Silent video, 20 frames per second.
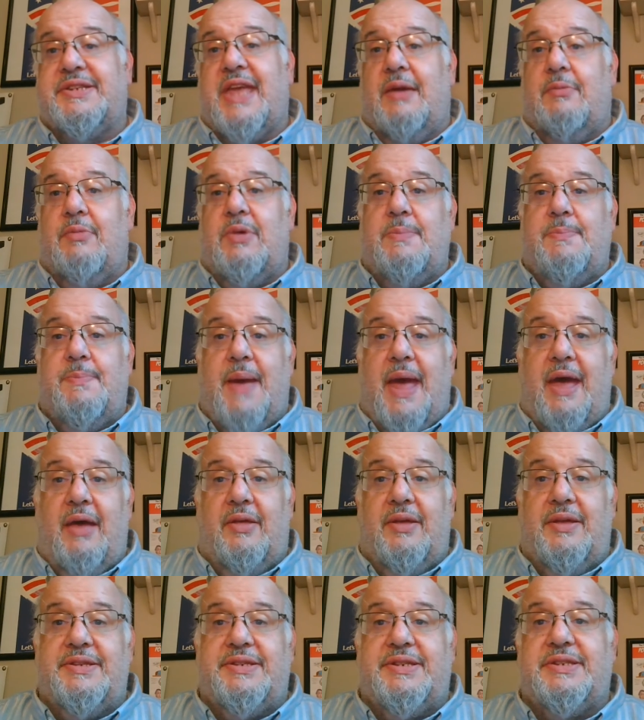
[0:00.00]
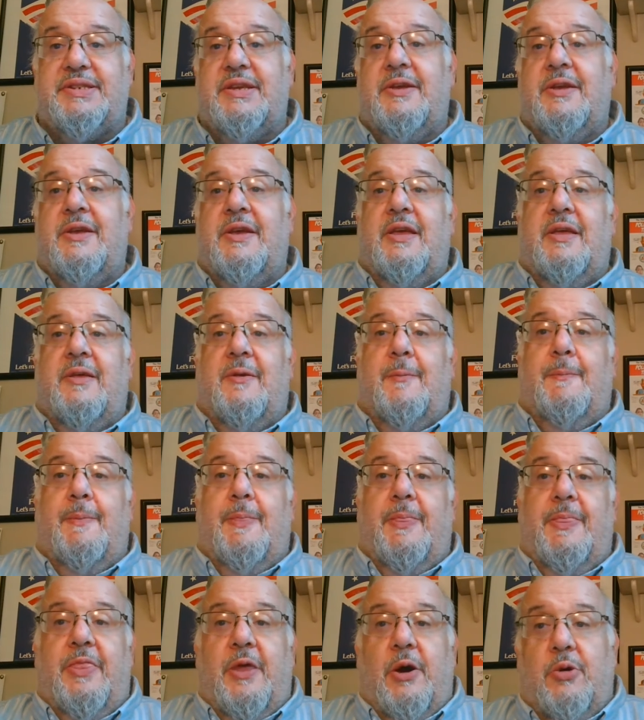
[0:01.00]
Can we balance
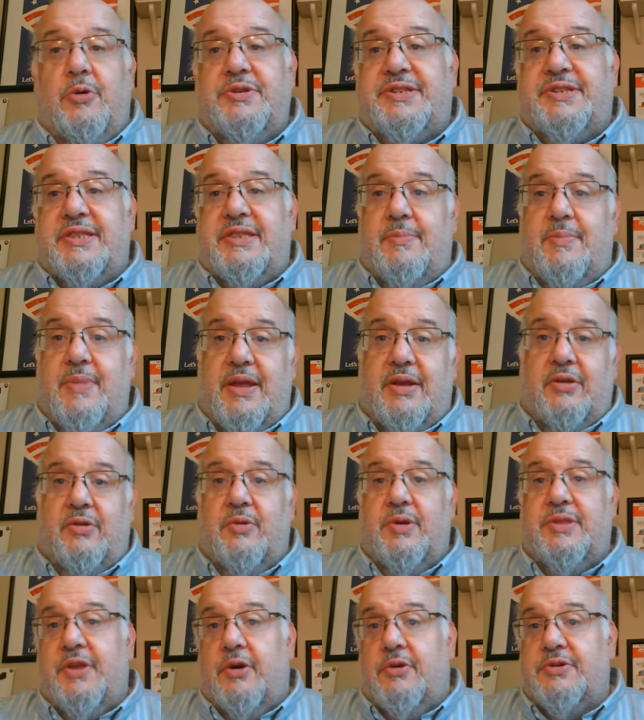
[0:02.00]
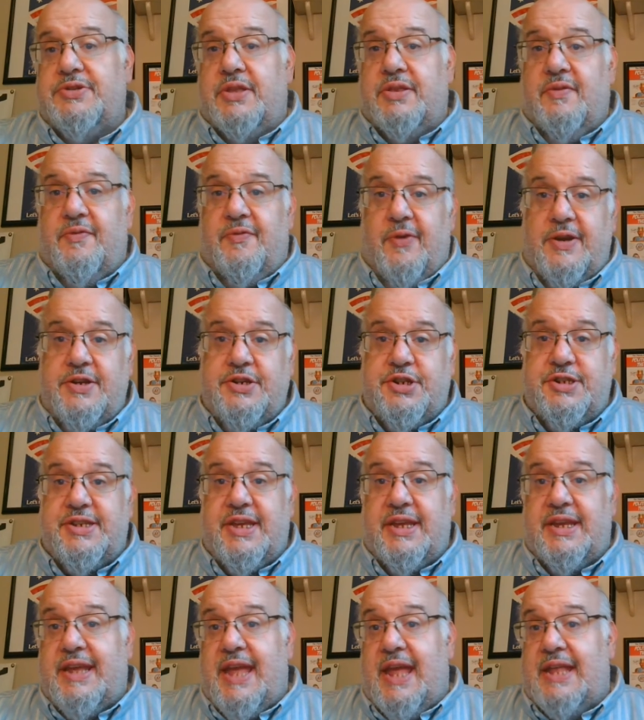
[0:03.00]
those in the middle with those on the fringes
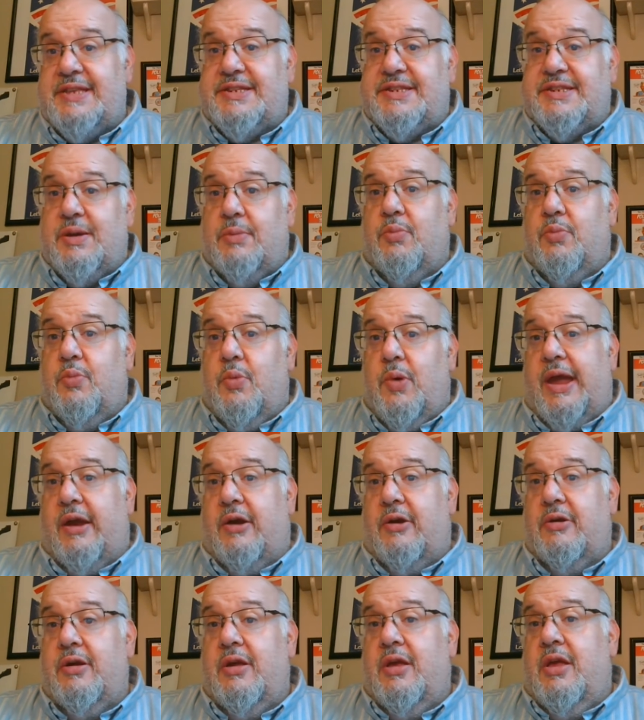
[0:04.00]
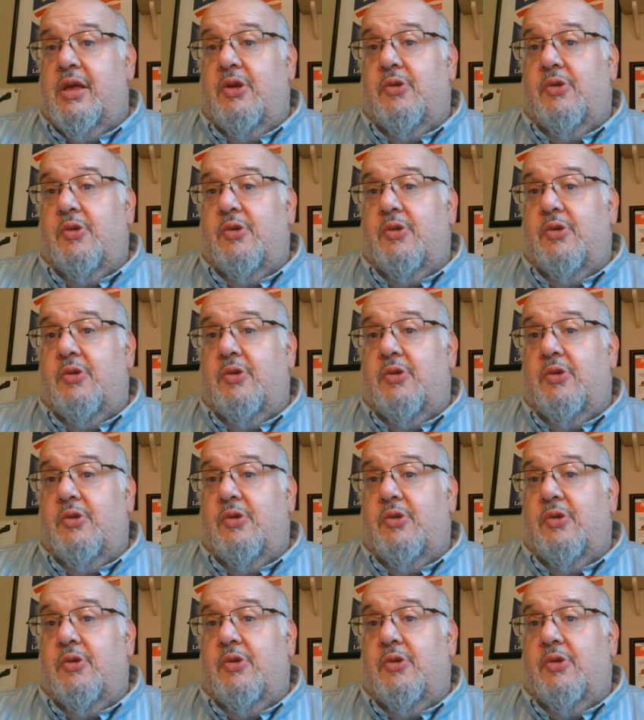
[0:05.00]
and get somewhere